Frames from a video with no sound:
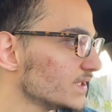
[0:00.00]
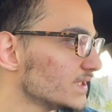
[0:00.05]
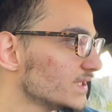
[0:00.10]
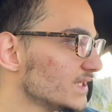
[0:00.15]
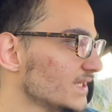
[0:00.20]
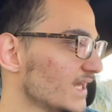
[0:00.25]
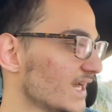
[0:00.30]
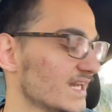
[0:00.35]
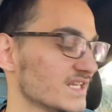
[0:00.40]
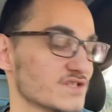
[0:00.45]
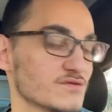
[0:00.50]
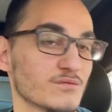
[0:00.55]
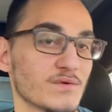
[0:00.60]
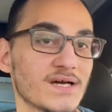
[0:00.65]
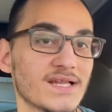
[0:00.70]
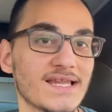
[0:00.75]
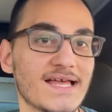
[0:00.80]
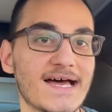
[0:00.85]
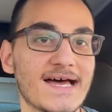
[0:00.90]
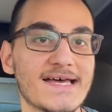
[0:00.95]
as
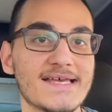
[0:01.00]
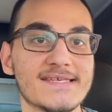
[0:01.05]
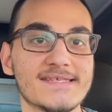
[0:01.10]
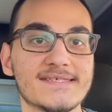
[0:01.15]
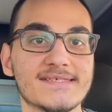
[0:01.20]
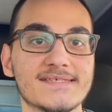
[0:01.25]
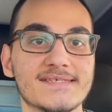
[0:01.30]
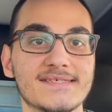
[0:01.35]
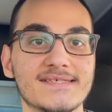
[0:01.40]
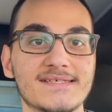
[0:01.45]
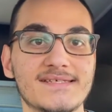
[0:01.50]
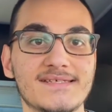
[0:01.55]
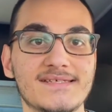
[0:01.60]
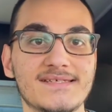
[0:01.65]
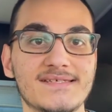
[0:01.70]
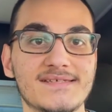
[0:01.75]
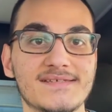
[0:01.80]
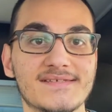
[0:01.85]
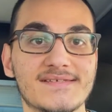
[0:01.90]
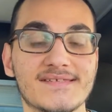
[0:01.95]
well as
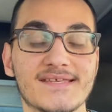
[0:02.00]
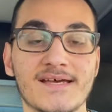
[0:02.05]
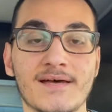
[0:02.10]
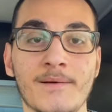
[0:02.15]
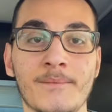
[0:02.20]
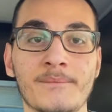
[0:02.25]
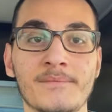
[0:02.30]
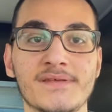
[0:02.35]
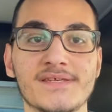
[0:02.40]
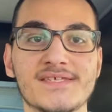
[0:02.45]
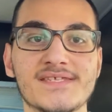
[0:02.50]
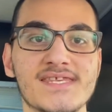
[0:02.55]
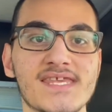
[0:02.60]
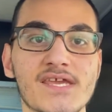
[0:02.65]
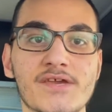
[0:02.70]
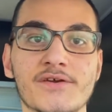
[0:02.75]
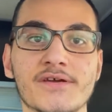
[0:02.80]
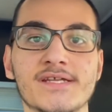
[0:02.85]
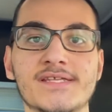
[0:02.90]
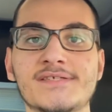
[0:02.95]
some
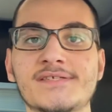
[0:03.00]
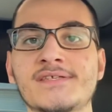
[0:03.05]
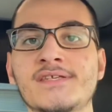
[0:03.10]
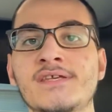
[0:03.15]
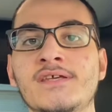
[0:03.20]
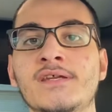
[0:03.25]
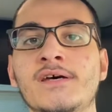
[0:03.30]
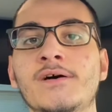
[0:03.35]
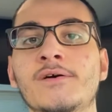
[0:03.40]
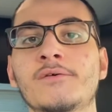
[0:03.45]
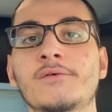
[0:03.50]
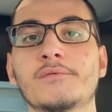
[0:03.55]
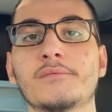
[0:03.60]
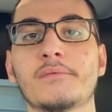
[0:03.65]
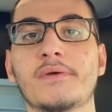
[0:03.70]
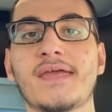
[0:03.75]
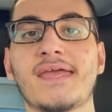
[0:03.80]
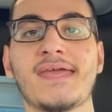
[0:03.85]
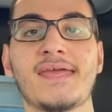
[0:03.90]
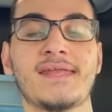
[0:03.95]
secrets,
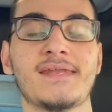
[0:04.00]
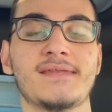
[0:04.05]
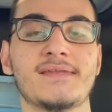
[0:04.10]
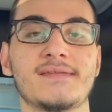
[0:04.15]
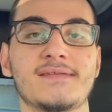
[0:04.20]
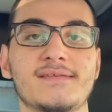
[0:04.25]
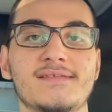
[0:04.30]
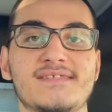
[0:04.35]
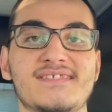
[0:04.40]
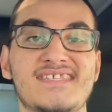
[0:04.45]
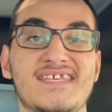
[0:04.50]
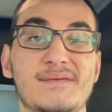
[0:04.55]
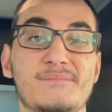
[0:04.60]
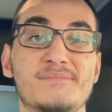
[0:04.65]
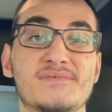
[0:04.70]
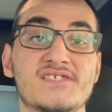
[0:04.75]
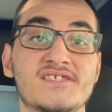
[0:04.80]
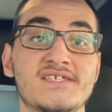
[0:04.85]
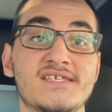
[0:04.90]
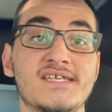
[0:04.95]
and
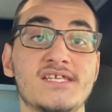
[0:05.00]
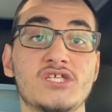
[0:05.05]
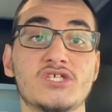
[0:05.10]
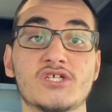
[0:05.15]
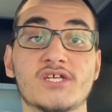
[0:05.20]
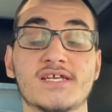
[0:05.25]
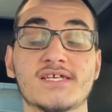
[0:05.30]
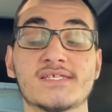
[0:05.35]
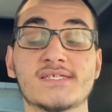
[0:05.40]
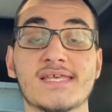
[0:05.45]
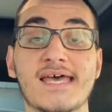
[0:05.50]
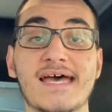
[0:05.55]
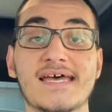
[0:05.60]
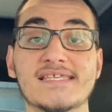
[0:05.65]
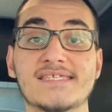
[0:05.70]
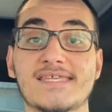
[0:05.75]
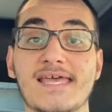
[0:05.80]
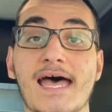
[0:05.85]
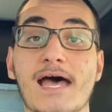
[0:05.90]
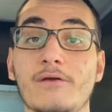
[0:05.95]
tips and tricks
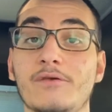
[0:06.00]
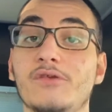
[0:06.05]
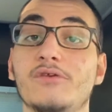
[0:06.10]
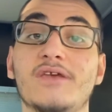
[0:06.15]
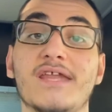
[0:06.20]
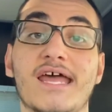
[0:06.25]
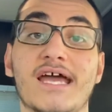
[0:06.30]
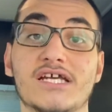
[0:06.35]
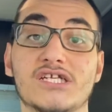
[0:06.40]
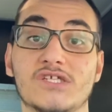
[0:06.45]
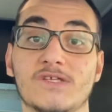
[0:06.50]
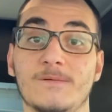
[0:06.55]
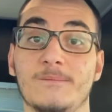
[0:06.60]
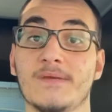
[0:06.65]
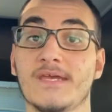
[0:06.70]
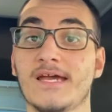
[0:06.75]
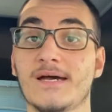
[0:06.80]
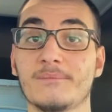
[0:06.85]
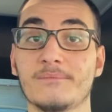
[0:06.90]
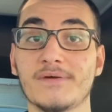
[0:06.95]
as to how you can actually
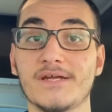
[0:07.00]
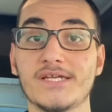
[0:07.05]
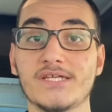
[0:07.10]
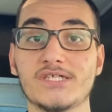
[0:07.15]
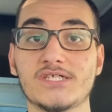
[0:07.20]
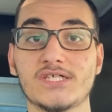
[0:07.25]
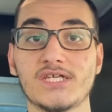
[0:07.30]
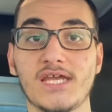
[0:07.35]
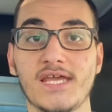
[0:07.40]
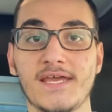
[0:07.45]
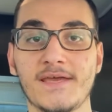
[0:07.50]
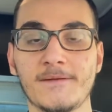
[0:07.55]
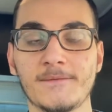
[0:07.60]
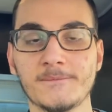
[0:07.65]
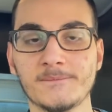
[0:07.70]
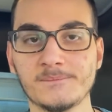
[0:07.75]
become rich. And